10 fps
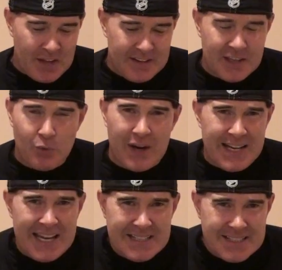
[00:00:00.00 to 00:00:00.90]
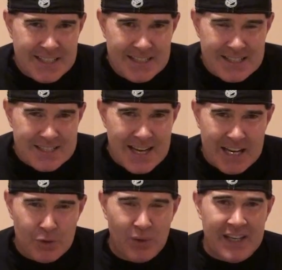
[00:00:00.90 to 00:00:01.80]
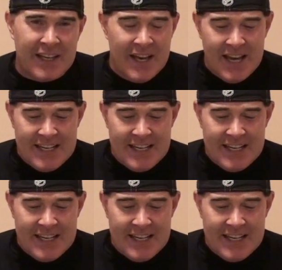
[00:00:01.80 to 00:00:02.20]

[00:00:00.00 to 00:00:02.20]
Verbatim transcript: I think, what, 18 the second week.